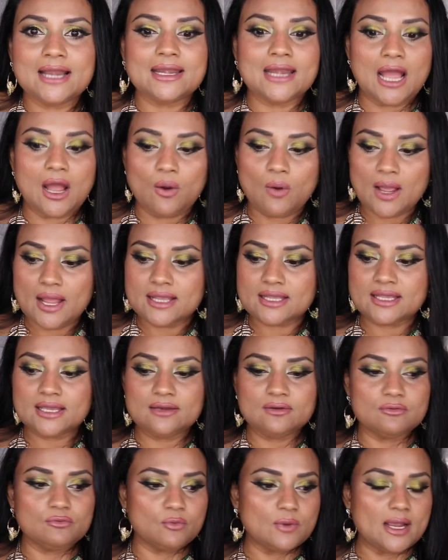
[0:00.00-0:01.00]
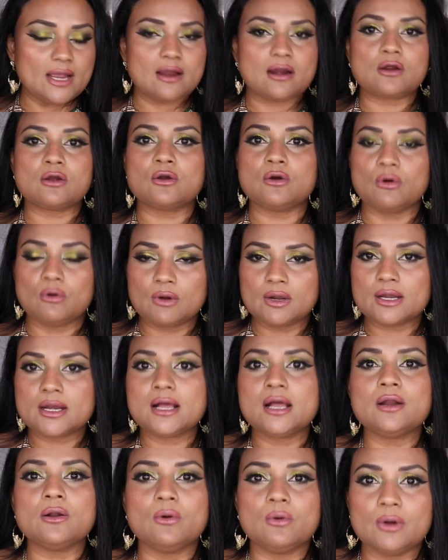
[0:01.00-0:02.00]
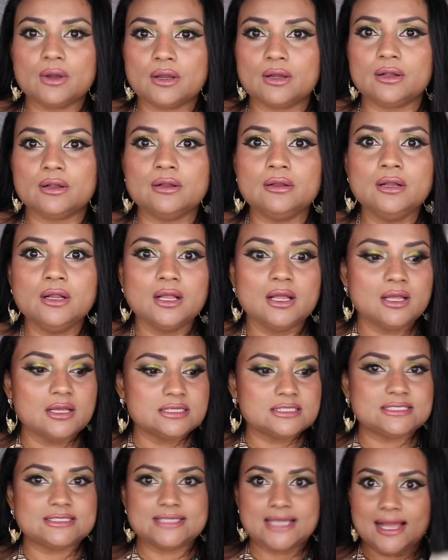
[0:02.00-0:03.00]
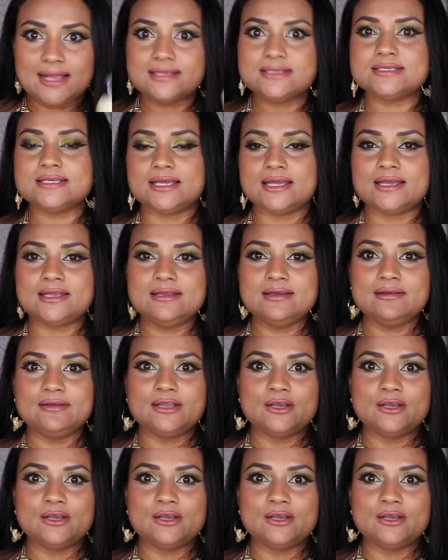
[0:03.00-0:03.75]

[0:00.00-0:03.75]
Now I can wear coconut oil scented,